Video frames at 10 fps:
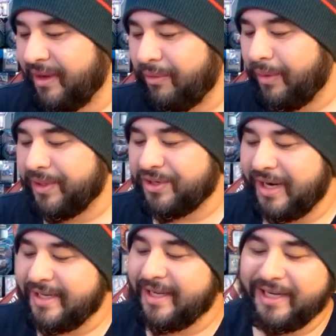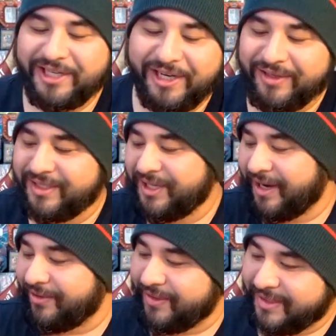what we're trying to teach here on this
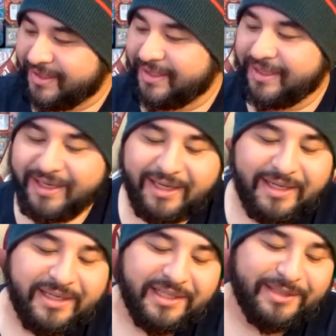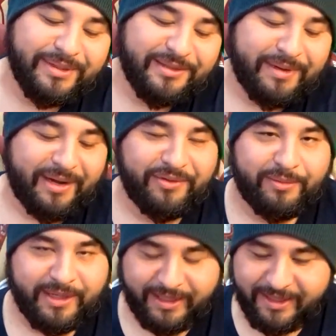channel is just be smart with
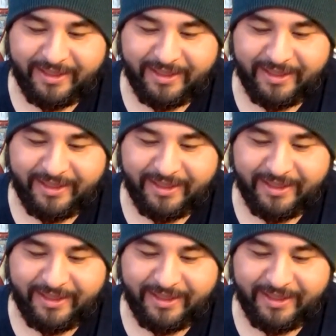your money.